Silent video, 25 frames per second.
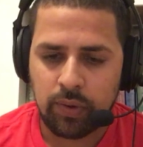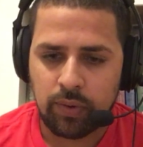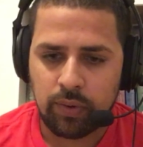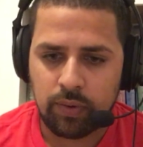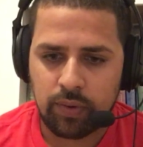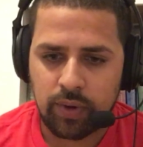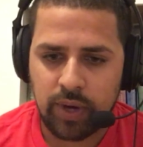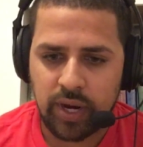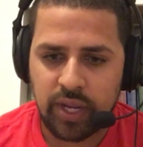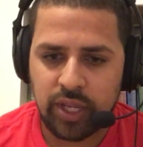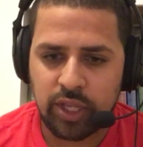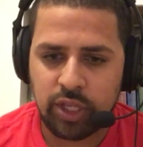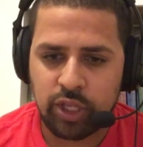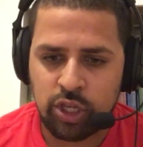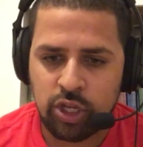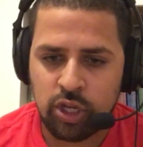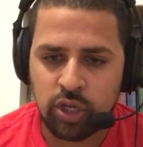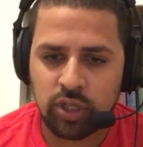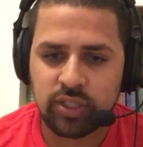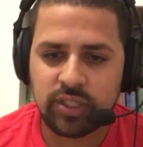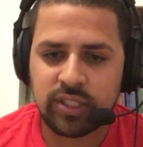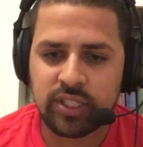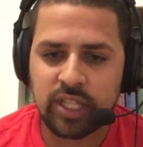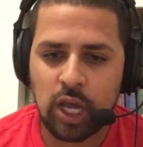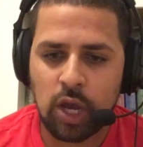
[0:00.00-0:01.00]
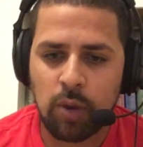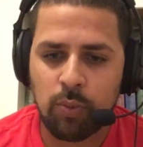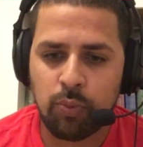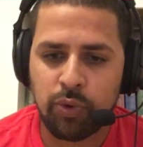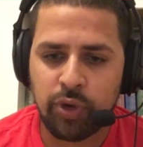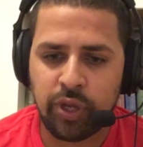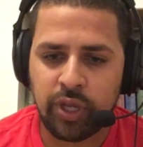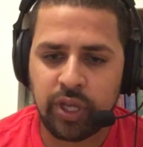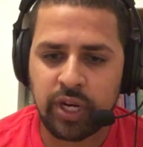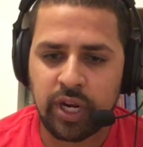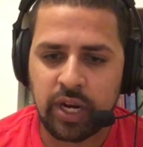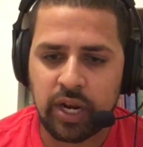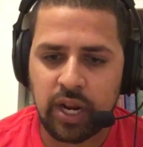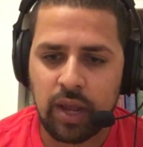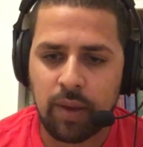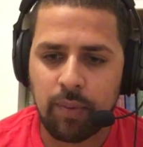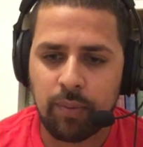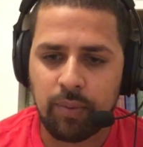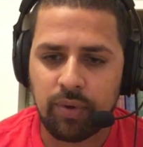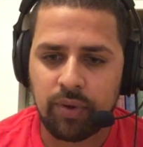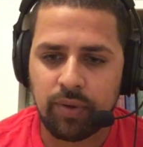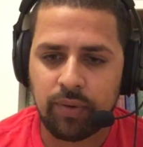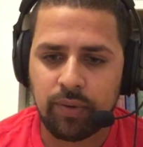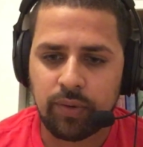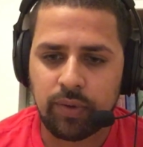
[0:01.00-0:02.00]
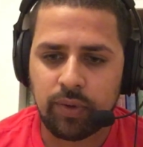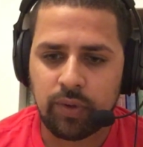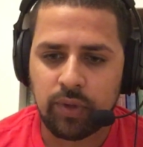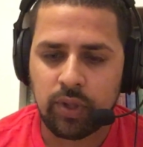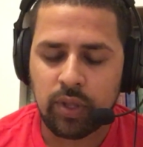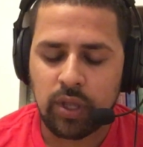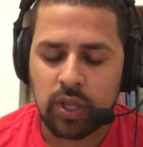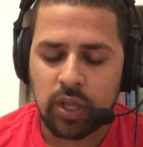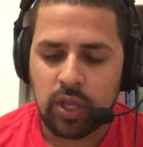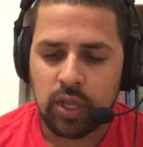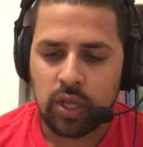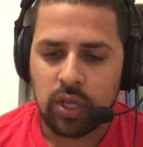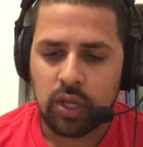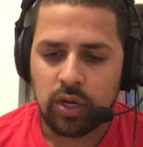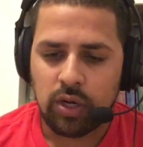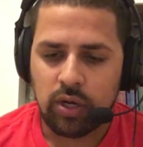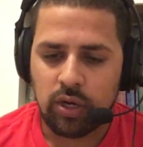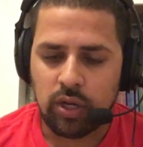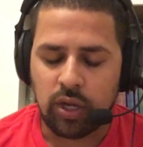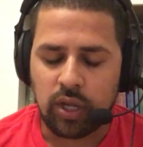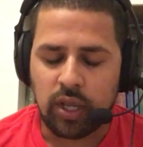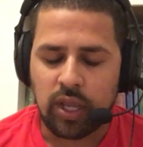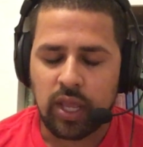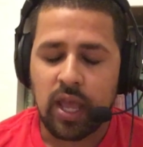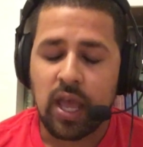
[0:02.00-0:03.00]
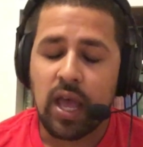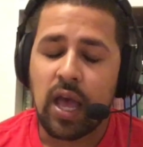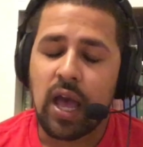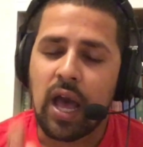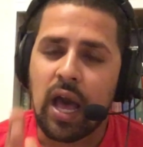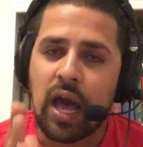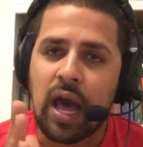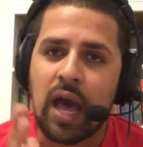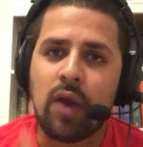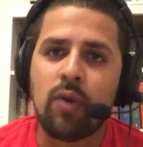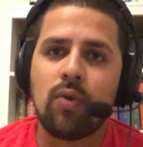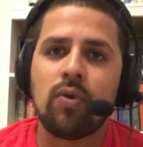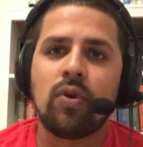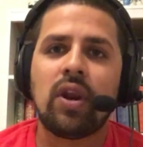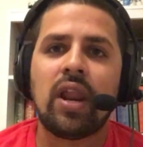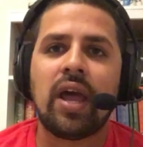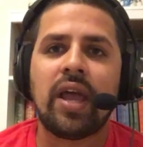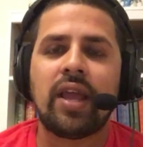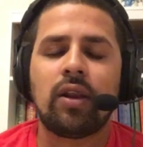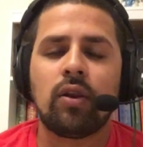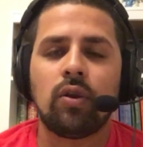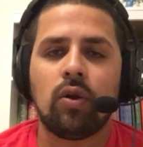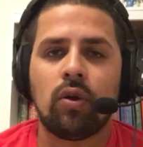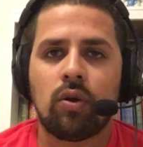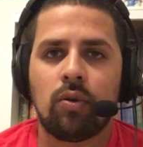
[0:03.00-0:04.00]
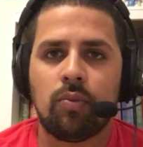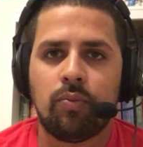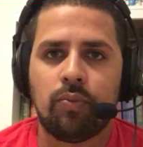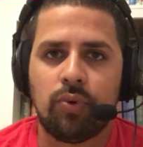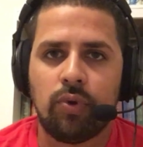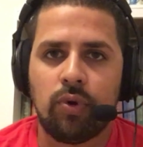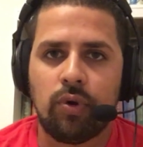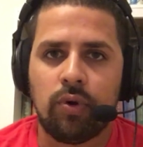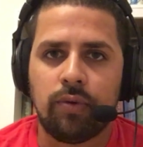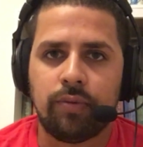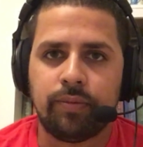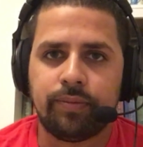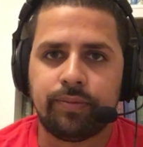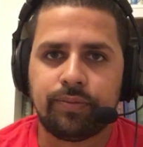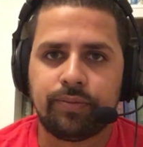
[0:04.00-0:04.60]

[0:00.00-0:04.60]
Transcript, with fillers: All right, just now bringing it up. Look, I don't like Logan Paul,